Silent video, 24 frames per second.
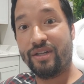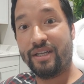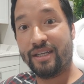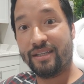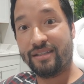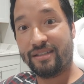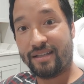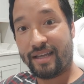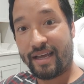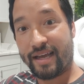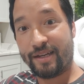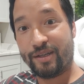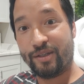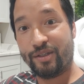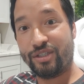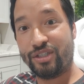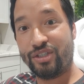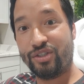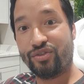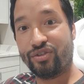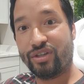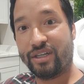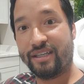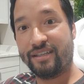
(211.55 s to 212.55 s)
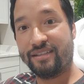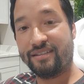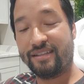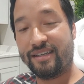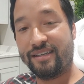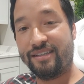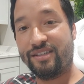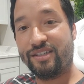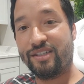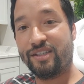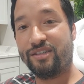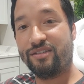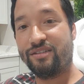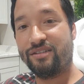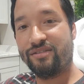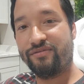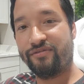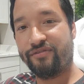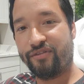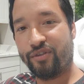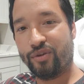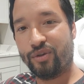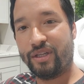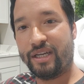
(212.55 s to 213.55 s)
nix the energy drinks, and just
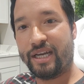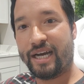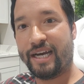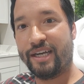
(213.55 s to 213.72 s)
fully